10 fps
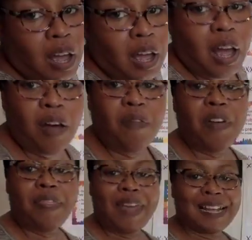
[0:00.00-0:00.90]

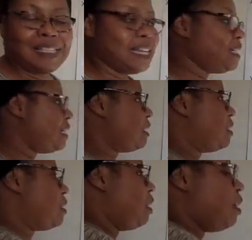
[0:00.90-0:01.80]
that
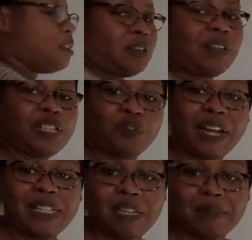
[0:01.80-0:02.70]
sentence. So let's write some